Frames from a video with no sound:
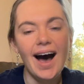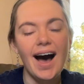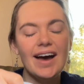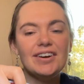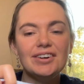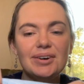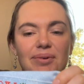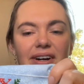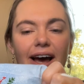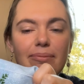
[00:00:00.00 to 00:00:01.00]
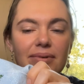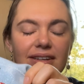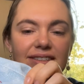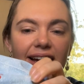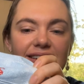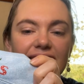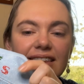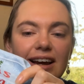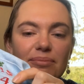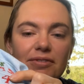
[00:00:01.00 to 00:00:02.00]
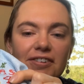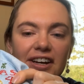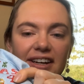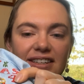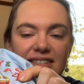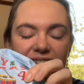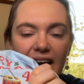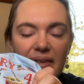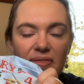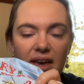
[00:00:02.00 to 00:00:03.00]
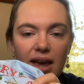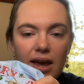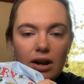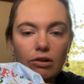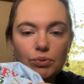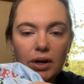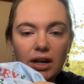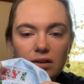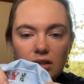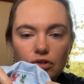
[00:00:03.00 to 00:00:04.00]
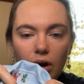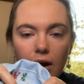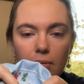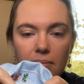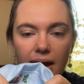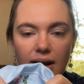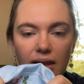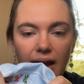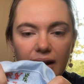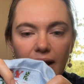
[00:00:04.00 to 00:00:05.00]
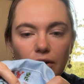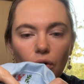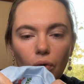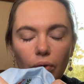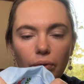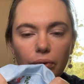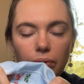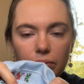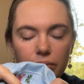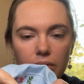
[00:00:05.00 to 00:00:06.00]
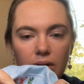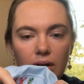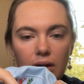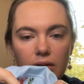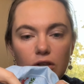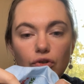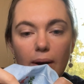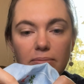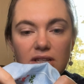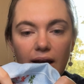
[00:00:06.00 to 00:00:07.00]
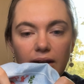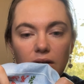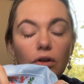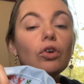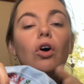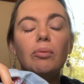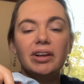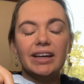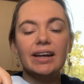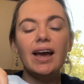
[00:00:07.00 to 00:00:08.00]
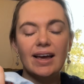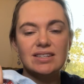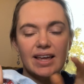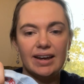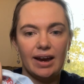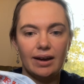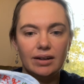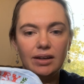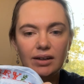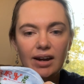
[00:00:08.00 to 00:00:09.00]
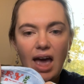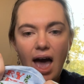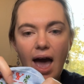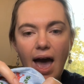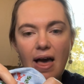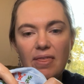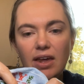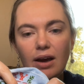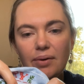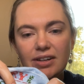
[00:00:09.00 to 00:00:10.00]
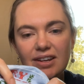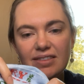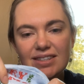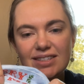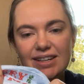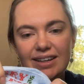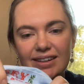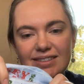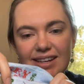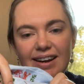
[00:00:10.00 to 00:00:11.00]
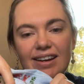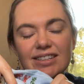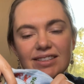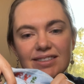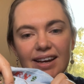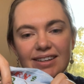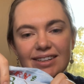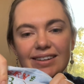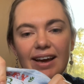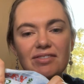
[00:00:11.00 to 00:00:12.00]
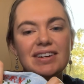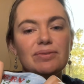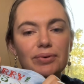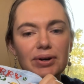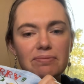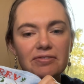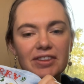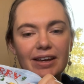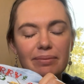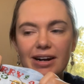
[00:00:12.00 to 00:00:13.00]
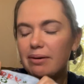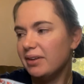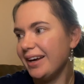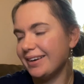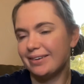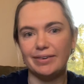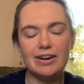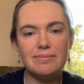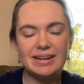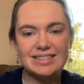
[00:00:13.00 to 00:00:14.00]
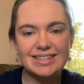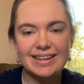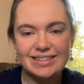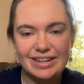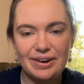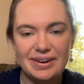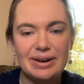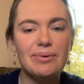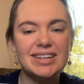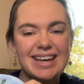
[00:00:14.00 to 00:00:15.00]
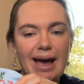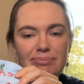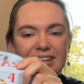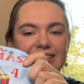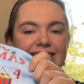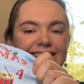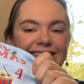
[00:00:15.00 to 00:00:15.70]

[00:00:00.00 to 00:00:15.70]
I don't know what happened. I did the number first and then I was working on the drum and I had all the drum done normally as they had it, and then I worked on the sticks and I didn't have any room for them, and I'm like, where are my sticks going? What's happened?